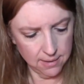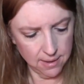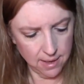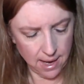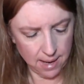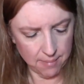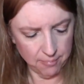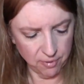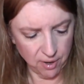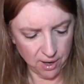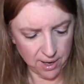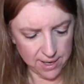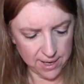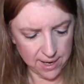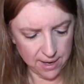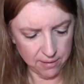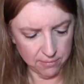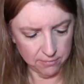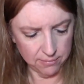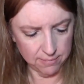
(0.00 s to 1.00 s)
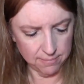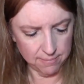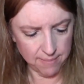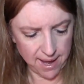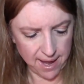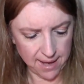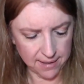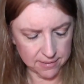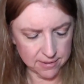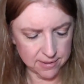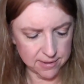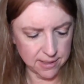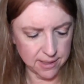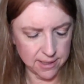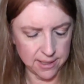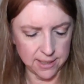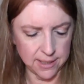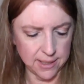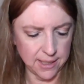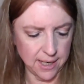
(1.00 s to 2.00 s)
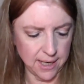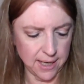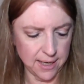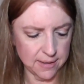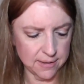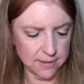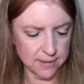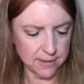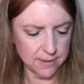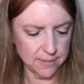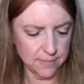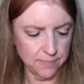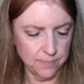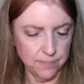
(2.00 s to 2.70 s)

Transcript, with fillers: I brought out MAC Studded Kiss,